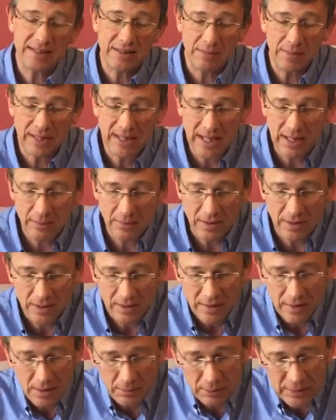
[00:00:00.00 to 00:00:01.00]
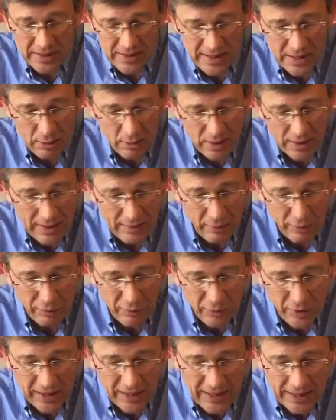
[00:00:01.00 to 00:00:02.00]
It became a, a place he would never
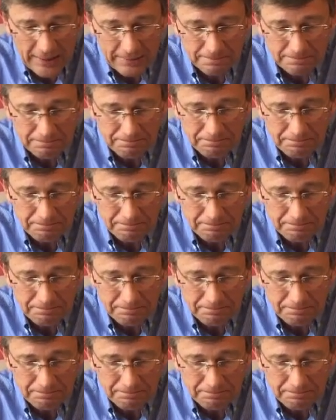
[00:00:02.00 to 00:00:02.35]
forget,